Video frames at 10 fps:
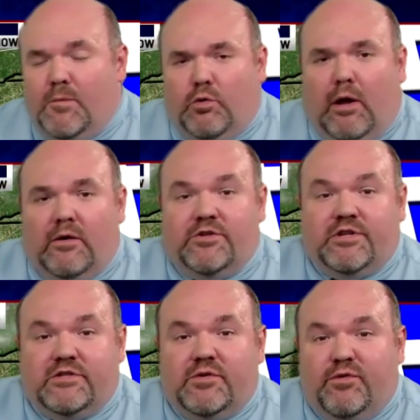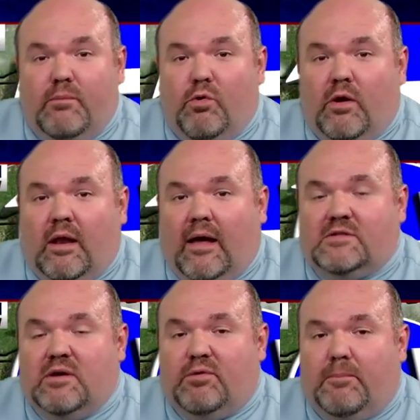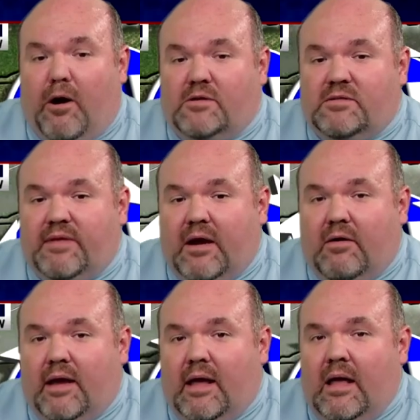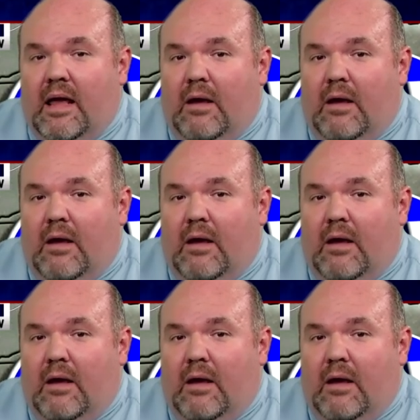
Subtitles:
You'll notice just a few more clouds over parts of the area.